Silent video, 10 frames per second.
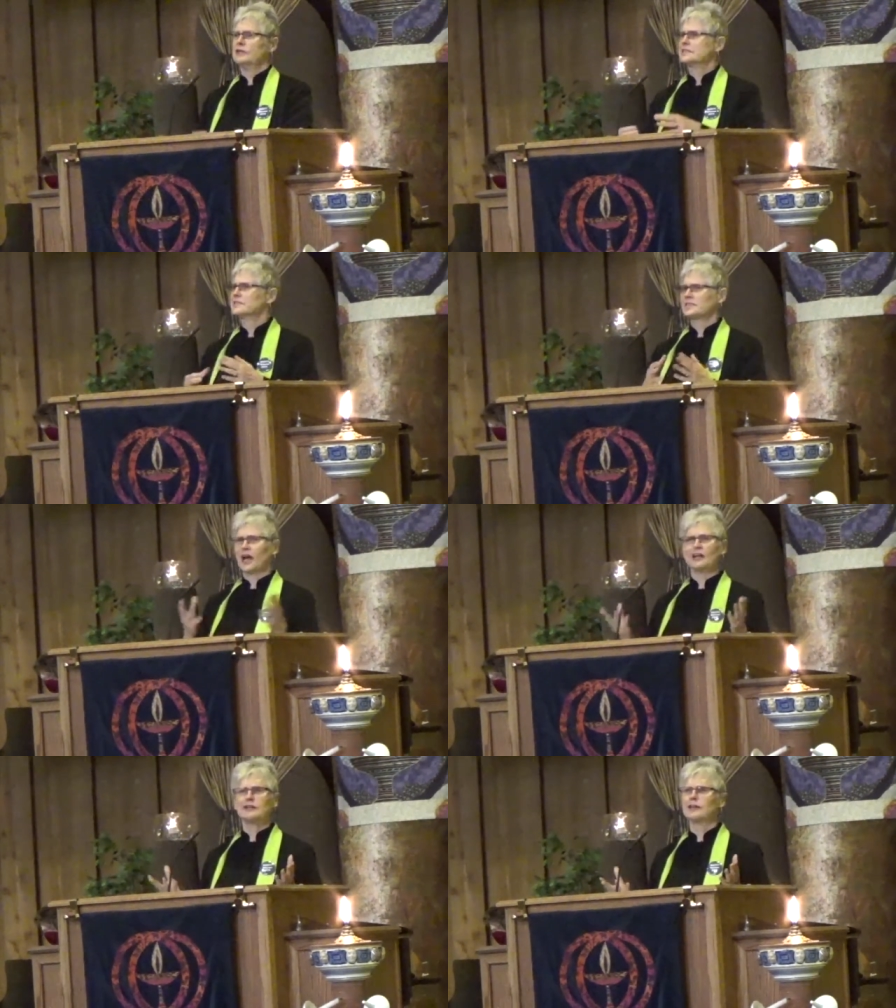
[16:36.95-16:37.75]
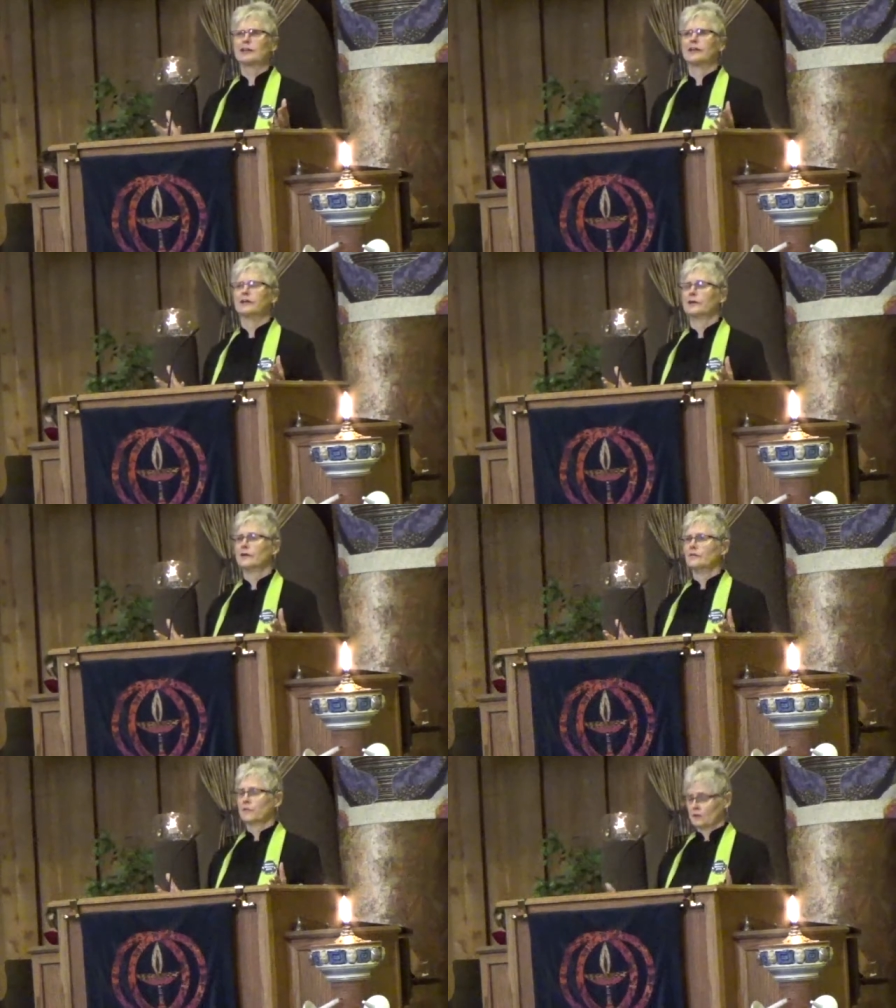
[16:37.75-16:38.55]
suddenly
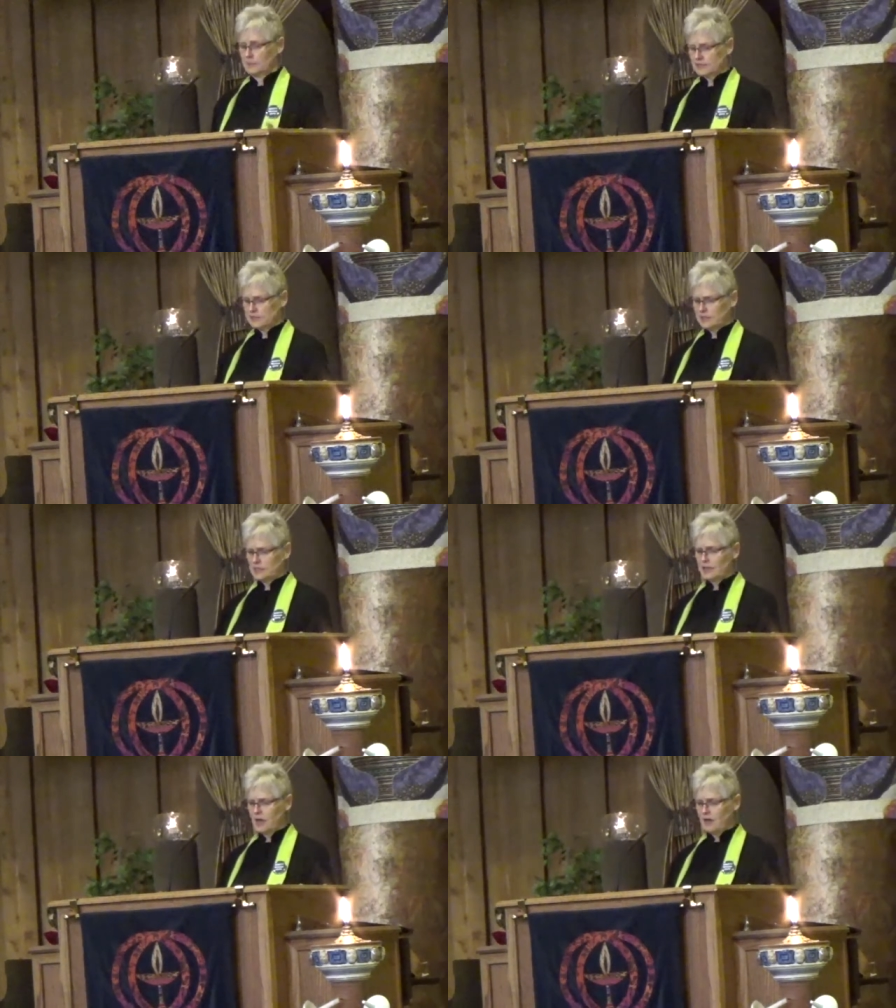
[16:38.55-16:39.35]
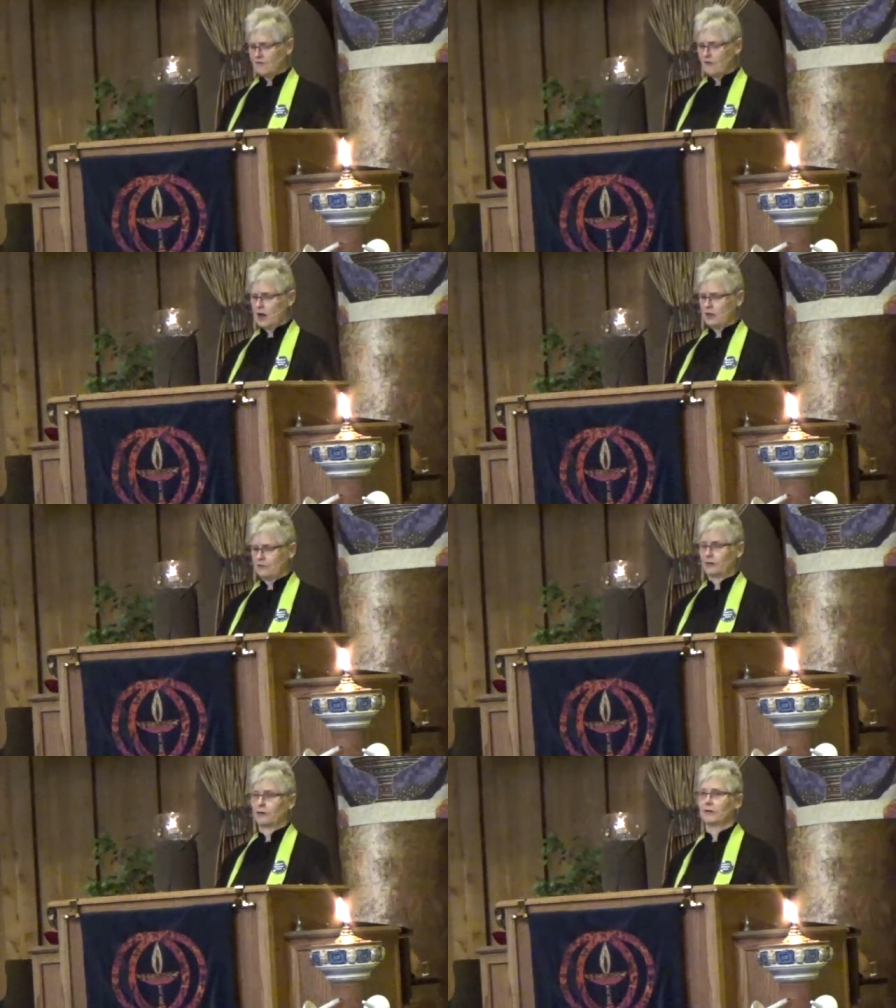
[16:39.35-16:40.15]
missing a
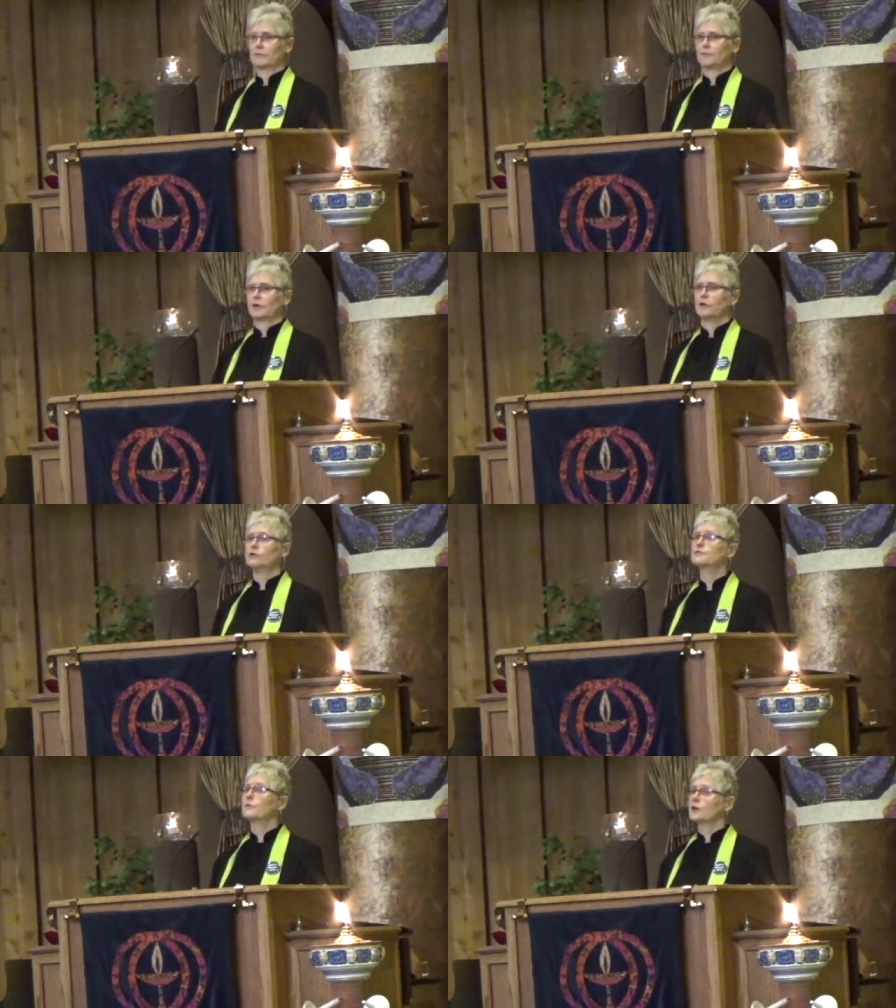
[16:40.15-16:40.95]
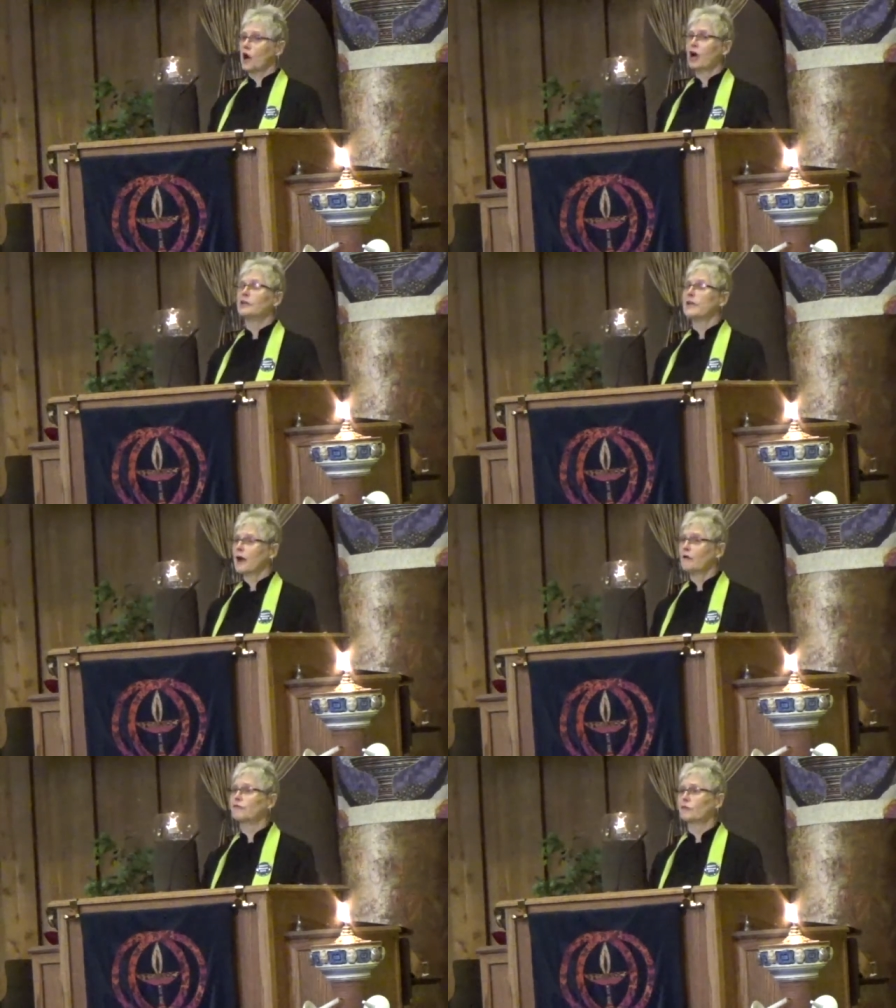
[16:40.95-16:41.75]
father who has been gone
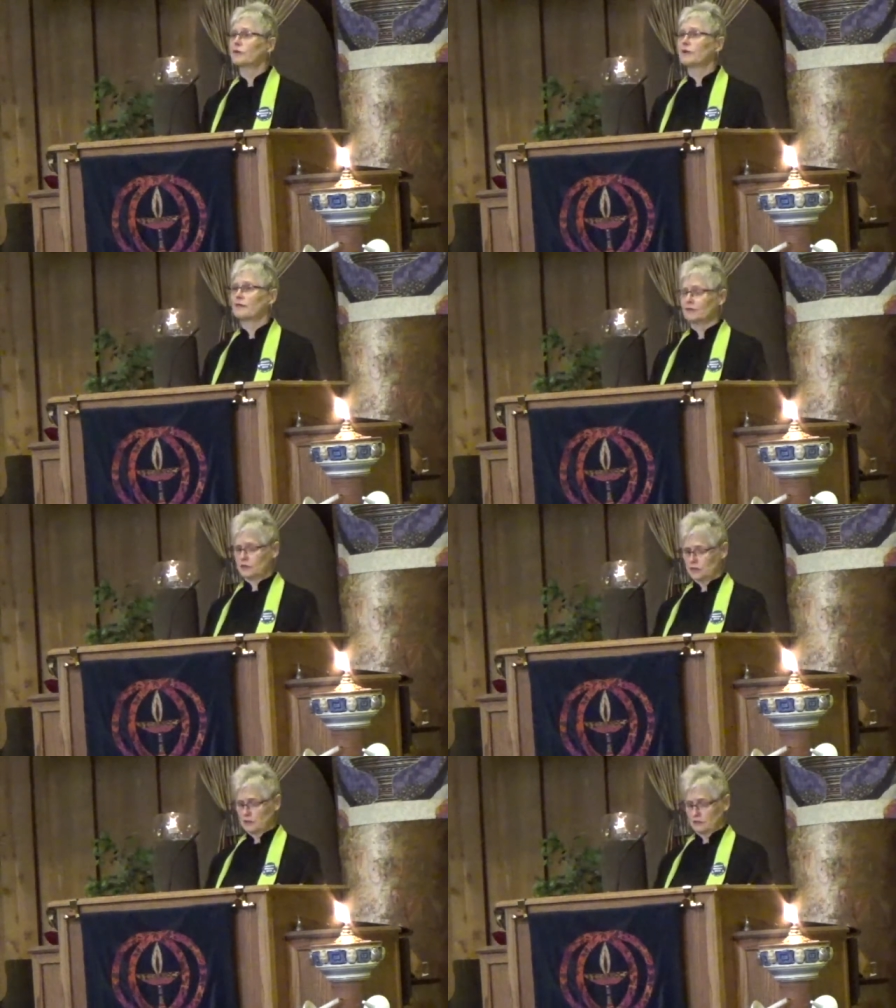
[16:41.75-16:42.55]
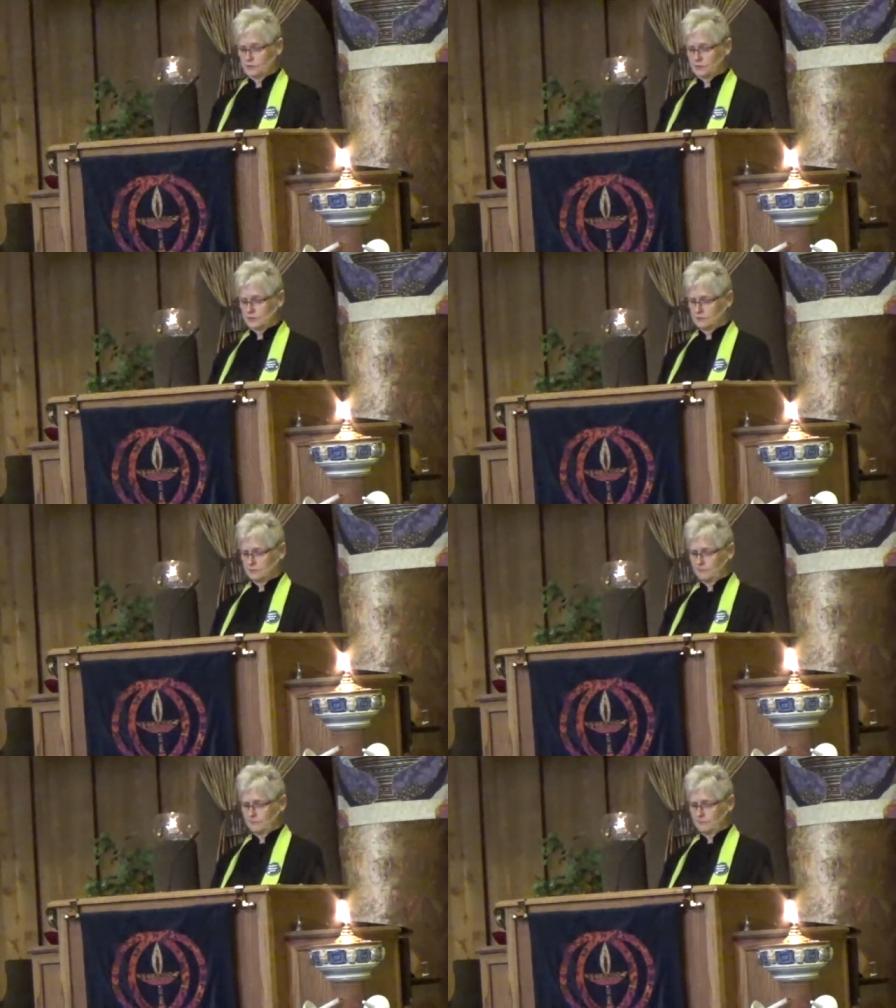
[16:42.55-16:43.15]
now for 11 years.